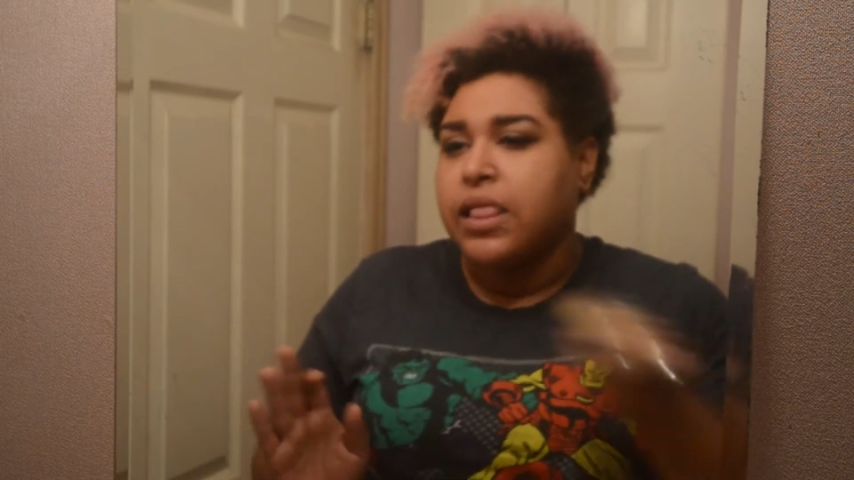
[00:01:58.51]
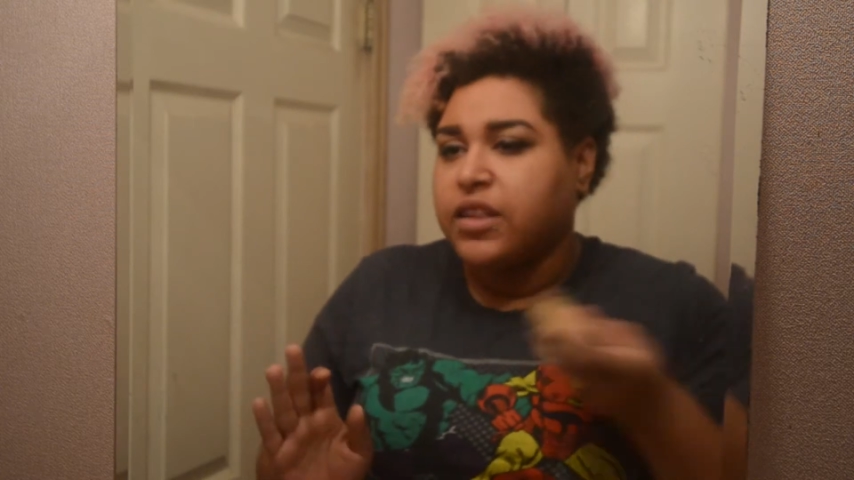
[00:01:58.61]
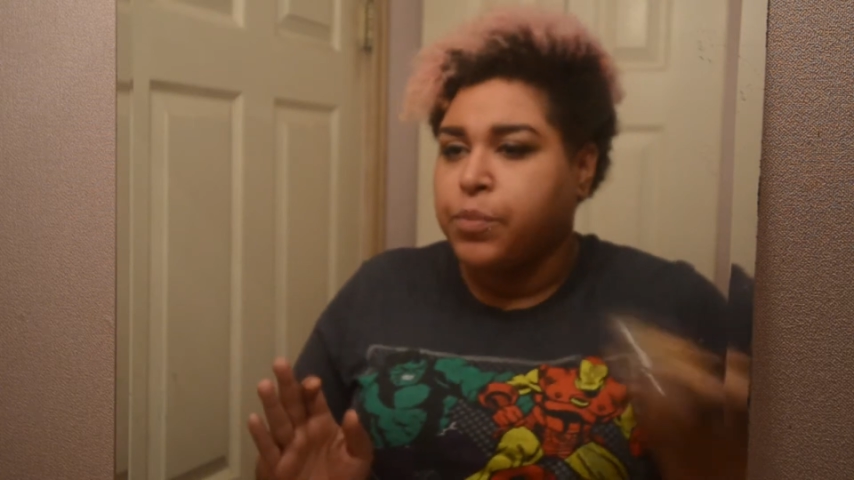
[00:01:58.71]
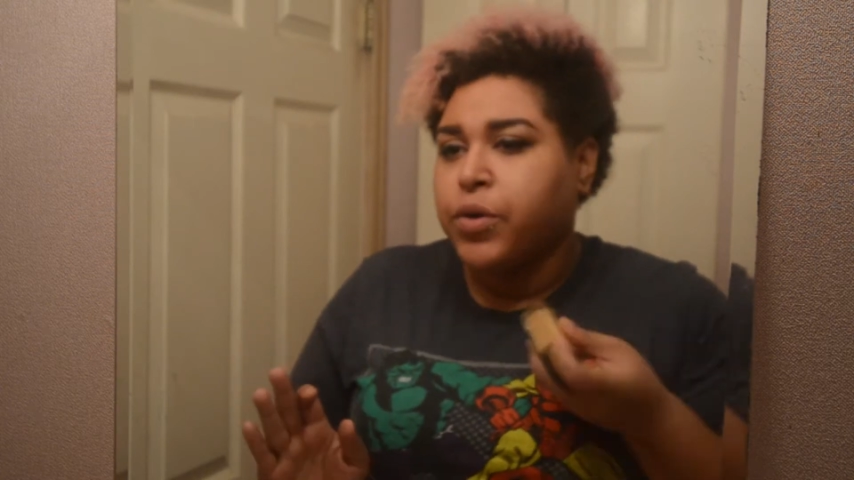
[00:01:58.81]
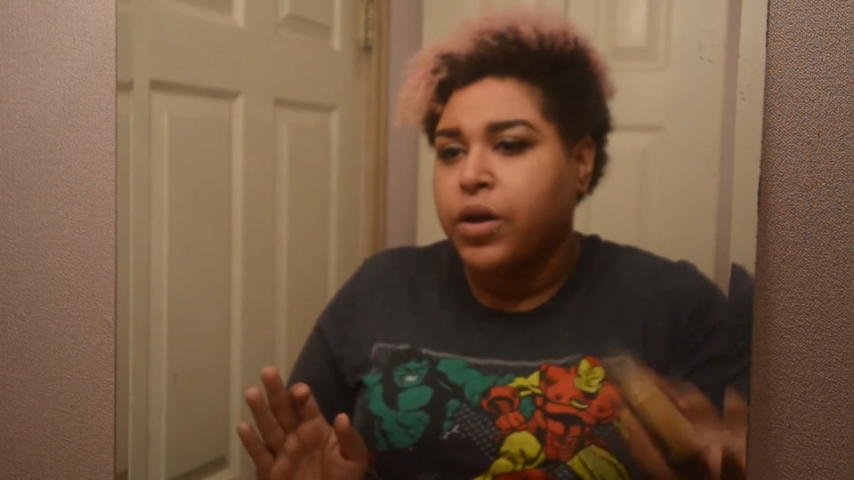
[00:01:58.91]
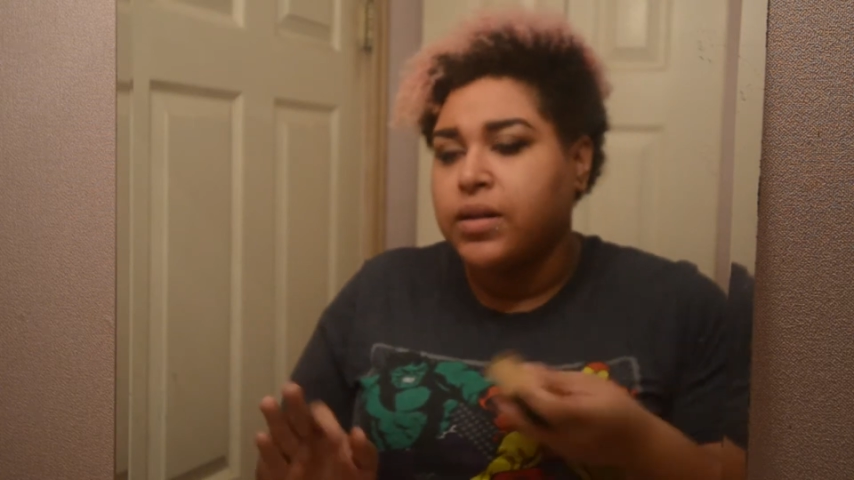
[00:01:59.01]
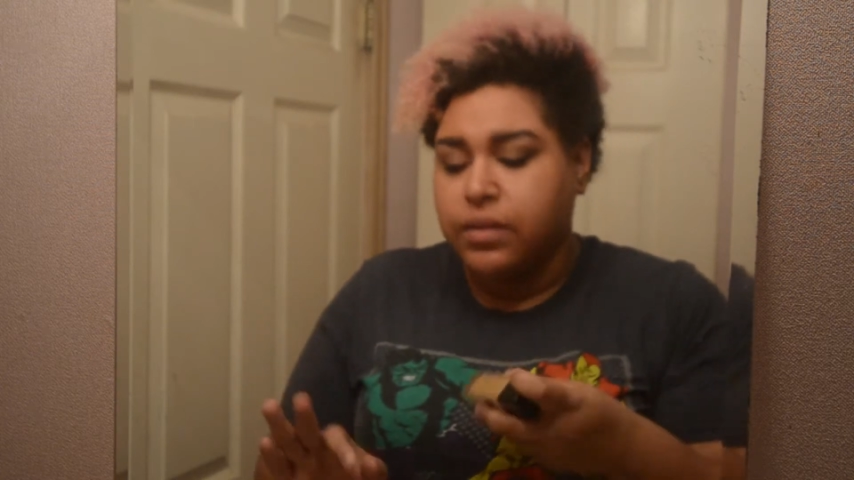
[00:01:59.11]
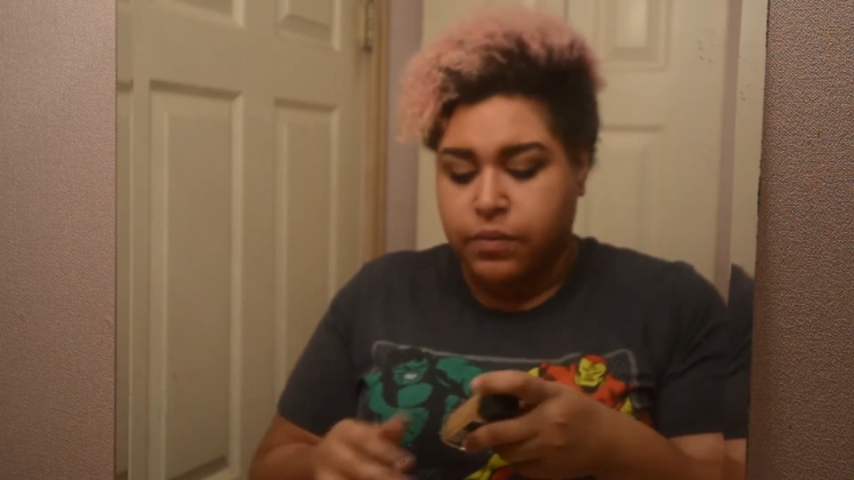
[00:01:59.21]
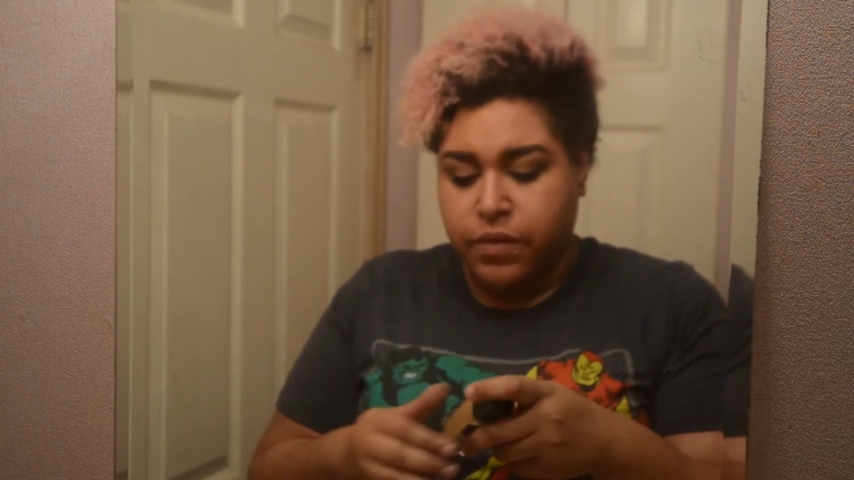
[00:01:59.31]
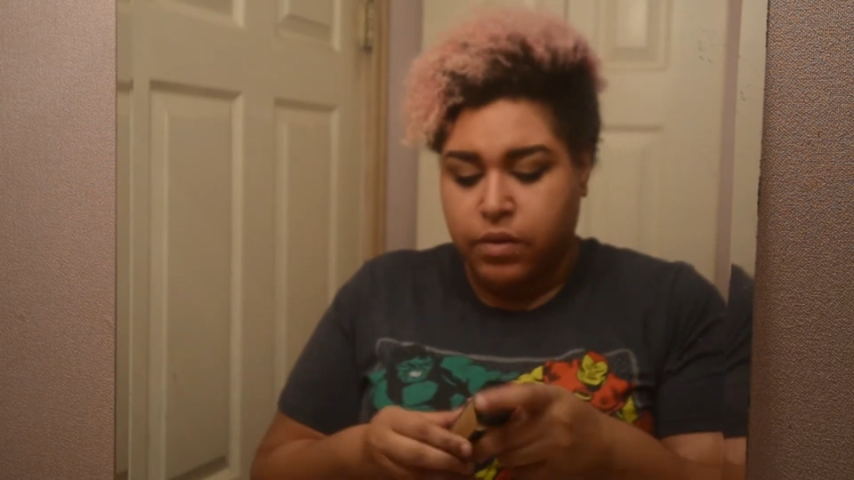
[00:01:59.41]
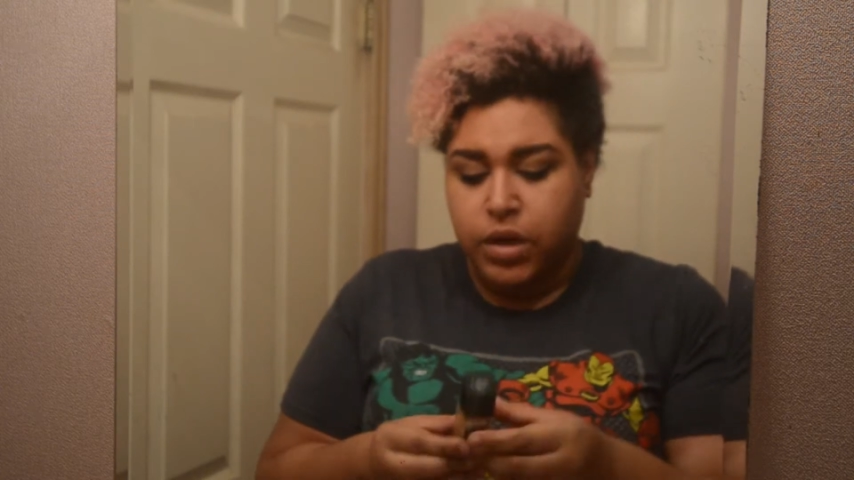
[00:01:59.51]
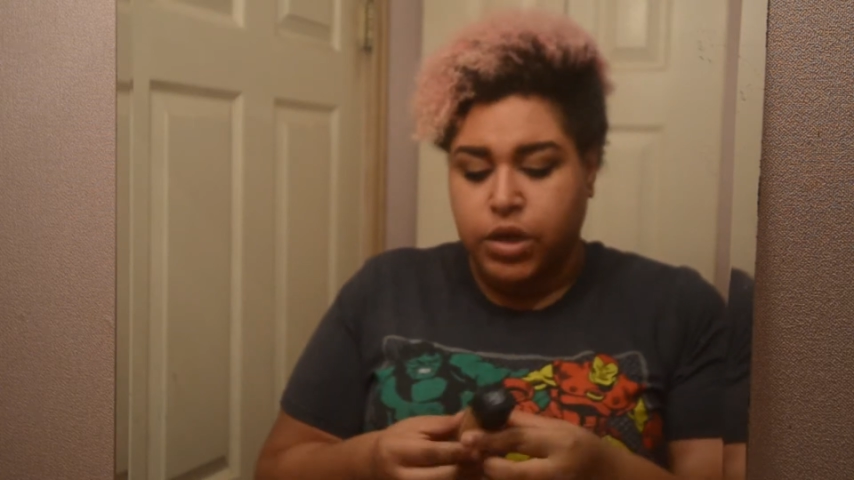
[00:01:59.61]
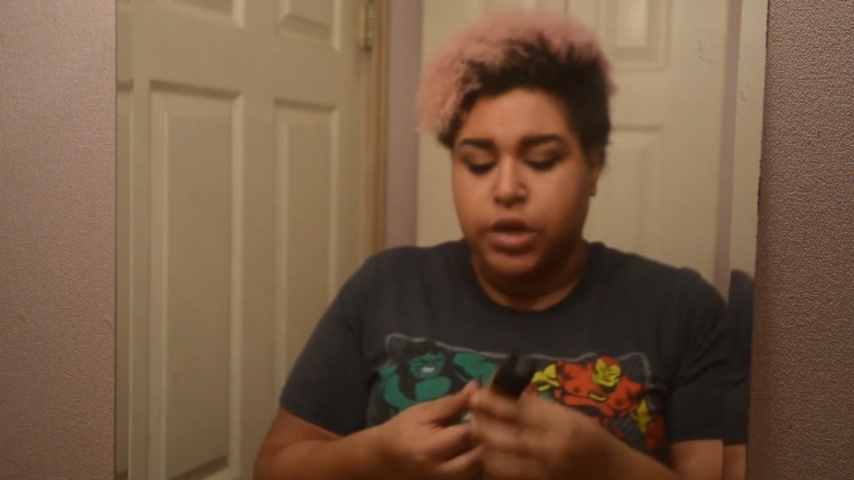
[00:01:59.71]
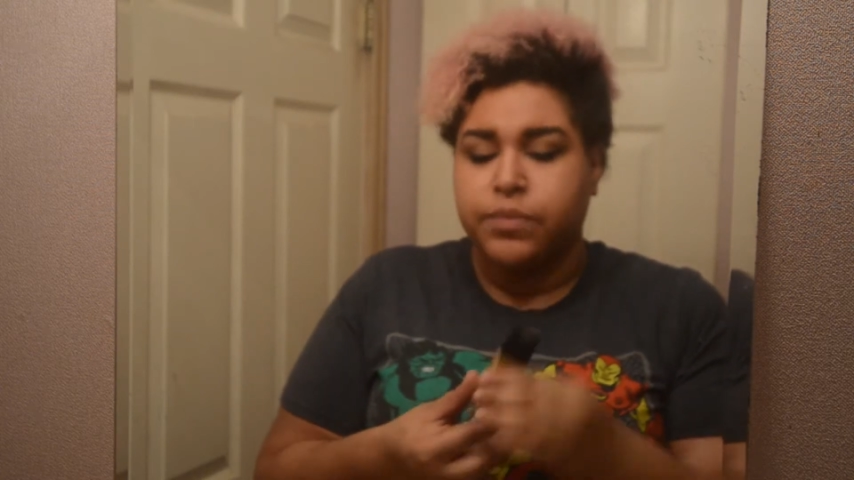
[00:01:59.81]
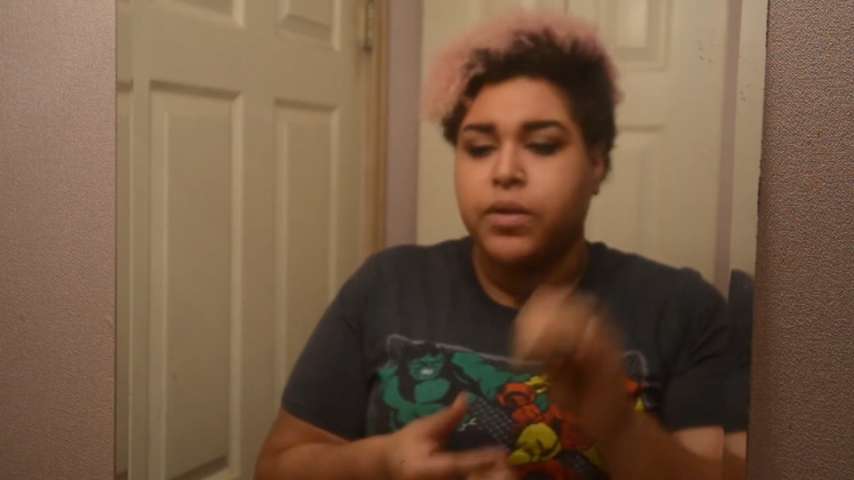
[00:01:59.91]
Let's put on some
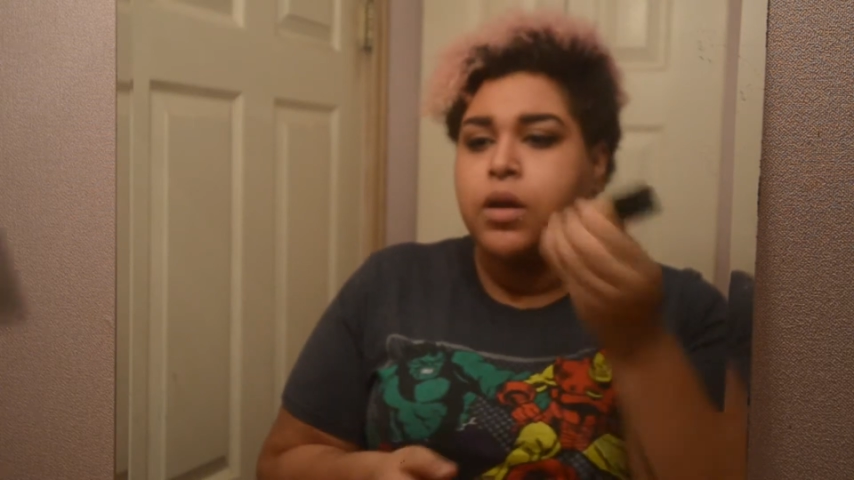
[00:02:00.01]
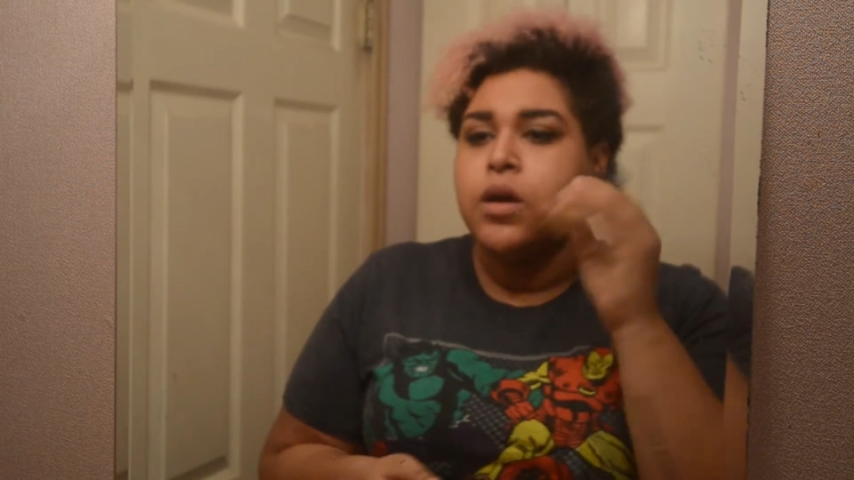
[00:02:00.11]
foundation.